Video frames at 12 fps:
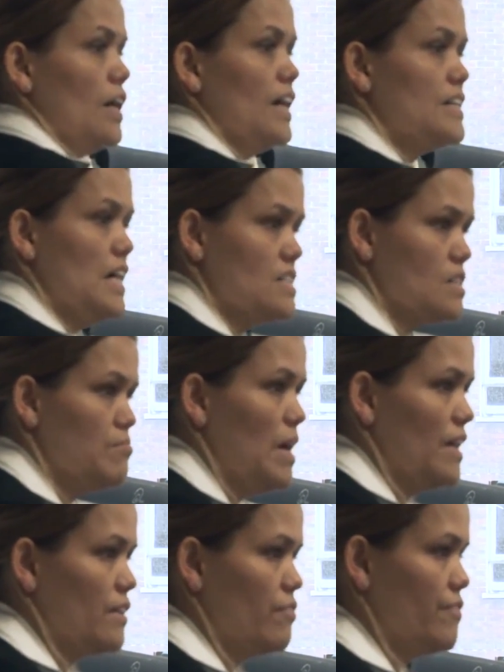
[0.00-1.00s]
it doesn't
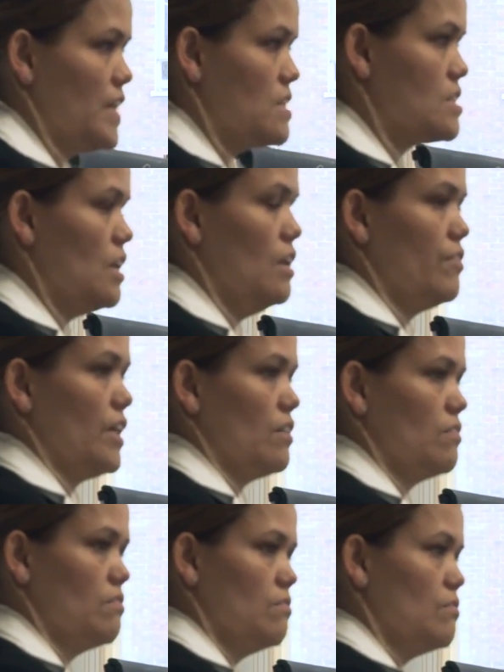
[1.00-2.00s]
matter if we are starving,
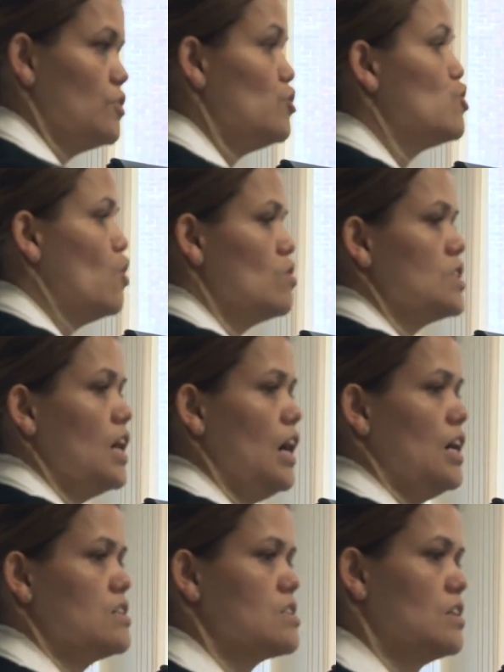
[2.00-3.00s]
you don't
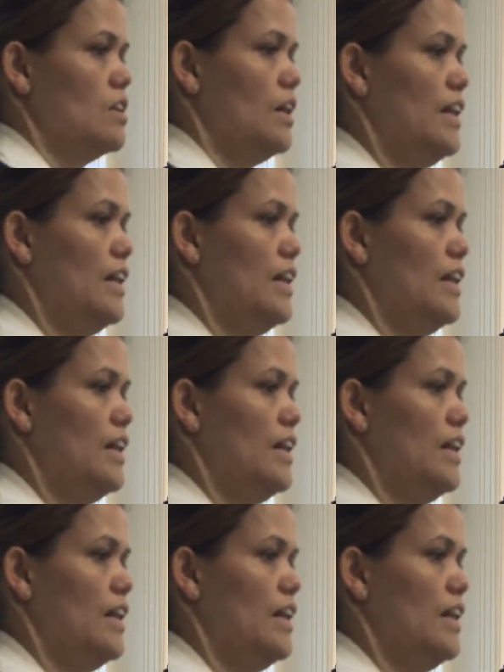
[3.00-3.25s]
ask